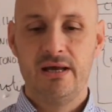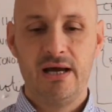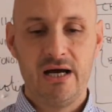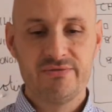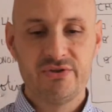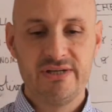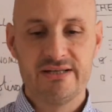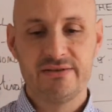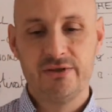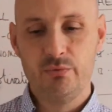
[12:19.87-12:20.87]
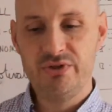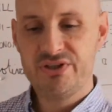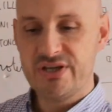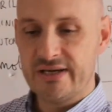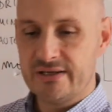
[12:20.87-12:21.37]
after that, they will
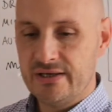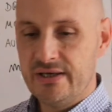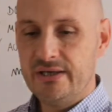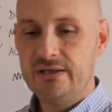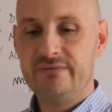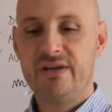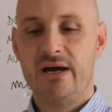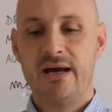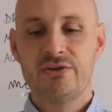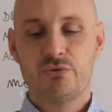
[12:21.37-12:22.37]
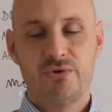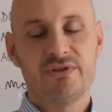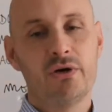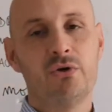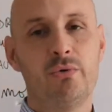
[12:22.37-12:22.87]
check if their answers
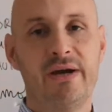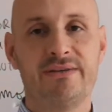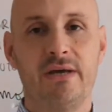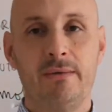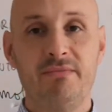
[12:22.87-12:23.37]
are correct,